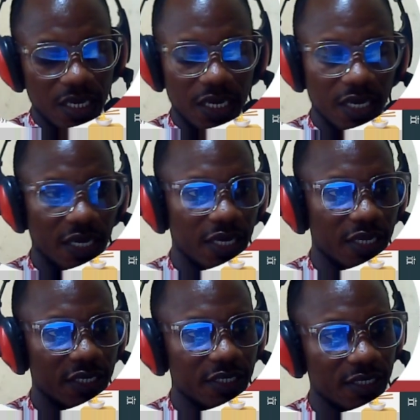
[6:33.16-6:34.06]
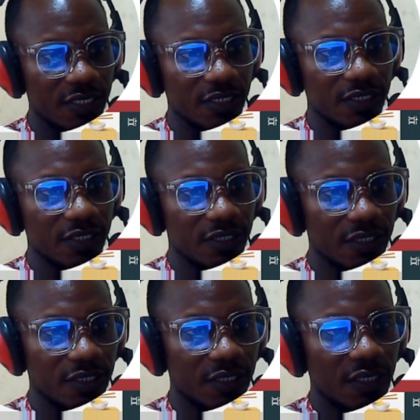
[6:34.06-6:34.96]
And
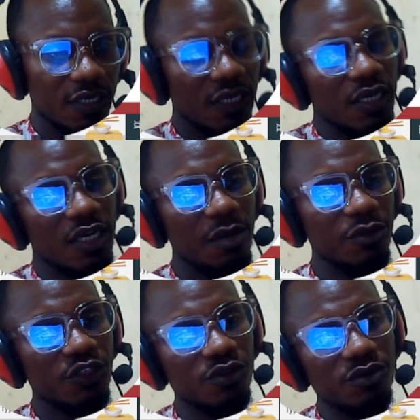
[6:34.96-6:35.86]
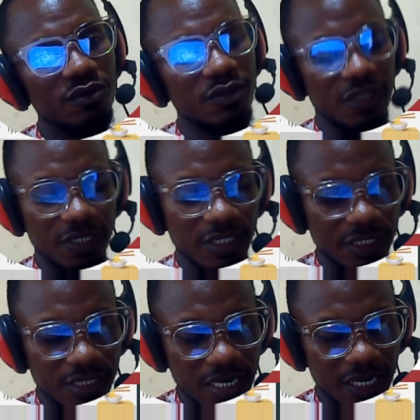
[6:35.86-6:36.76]
let me do the data
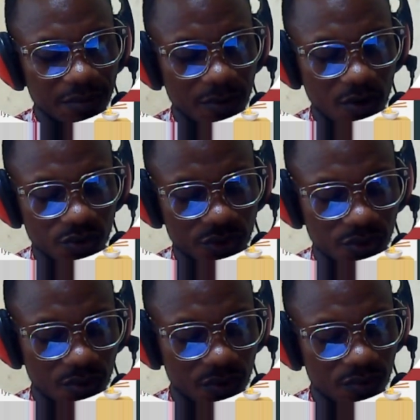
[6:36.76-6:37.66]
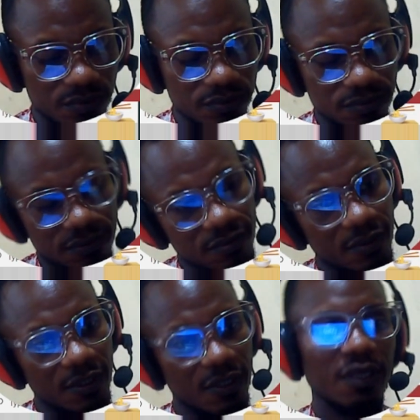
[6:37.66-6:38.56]
type also.
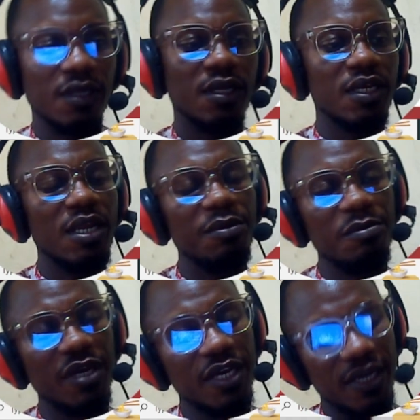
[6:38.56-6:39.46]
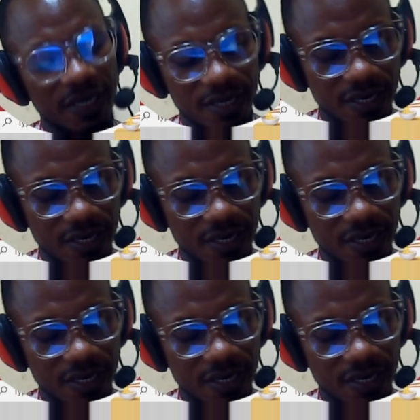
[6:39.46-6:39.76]
Let me make it